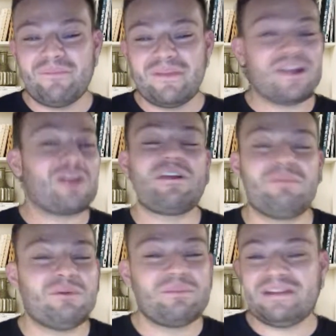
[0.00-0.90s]

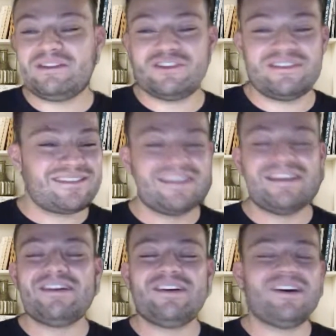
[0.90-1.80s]
Incredible beaches,
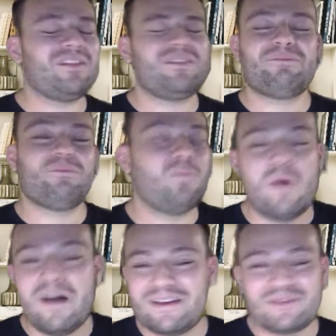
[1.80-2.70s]

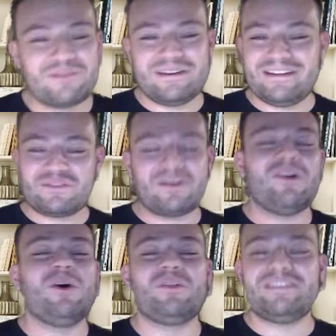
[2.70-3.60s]
wineries, right?
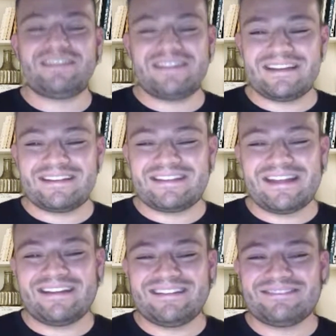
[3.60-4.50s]
All these things
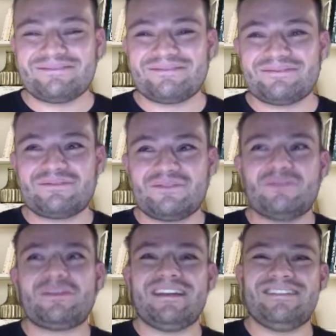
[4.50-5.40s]
that you
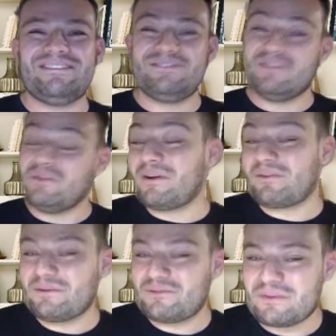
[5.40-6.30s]
can do on a
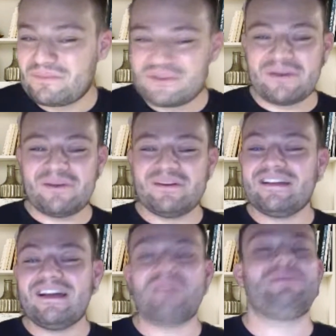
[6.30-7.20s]
road trip. So
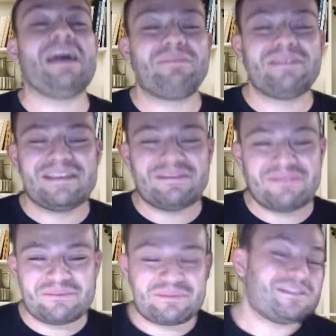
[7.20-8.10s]
I'd be happy to give
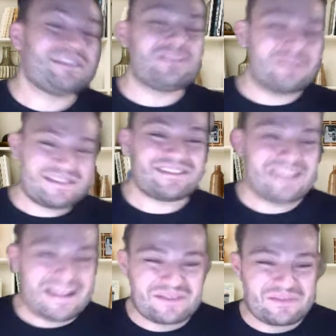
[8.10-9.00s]
you, particularly since
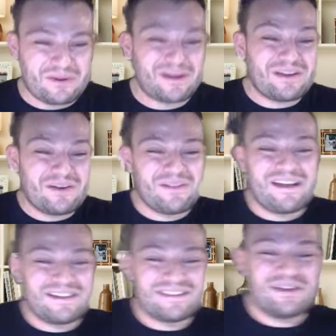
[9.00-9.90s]
that's where I know a lot
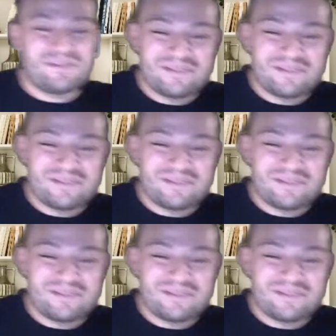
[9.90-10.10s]
of stuff.